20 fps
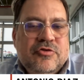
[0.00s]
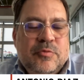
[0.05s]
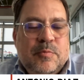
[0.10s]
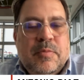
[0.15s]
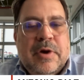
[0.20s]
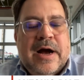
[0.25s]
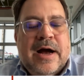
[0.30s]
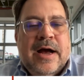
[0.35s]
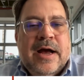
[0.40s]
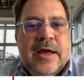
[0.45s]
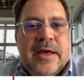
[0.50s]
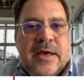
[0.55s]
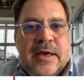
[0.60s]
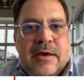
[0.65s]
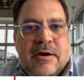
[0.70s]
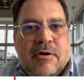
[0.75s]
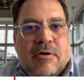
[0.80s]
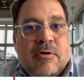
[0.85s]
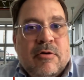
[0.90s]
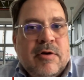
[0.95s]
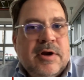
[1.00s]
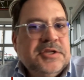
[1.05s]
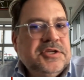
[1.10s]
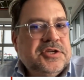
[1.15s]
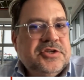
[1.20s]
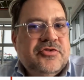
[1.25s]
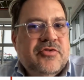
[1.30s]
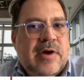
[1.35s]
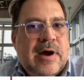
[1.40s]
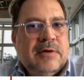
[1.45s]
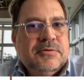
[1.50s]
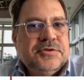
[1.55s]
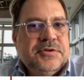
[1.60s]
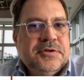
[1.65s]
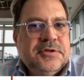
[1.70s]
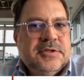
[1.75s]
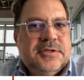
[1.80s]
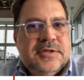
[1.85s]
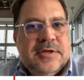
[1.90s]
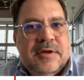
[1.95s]
to buy orange
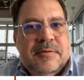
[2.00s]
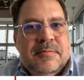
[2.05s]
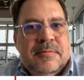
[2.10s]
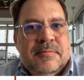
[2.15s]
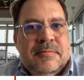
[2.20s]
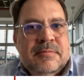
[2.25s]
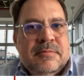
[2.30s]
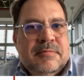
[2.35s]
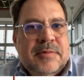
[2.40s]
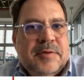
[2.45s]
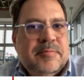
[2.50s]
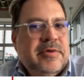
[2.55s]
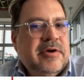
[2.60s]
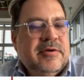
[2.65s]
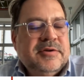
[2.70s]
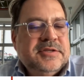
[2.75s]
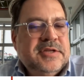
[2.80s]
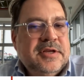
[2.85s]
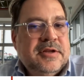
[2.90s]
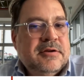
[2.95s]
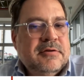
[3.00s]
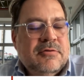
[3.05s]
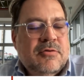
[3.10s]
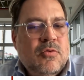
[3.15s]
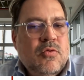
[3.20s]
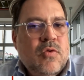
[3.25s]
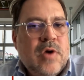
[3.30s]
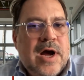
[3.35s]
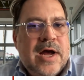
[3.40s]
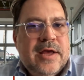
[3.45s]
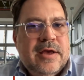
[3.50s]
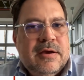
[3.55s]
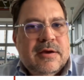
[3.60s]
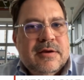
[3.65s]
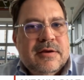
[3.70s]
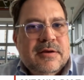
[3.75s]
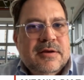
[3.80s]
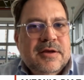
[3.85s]
trousers, and my parents didn't know why.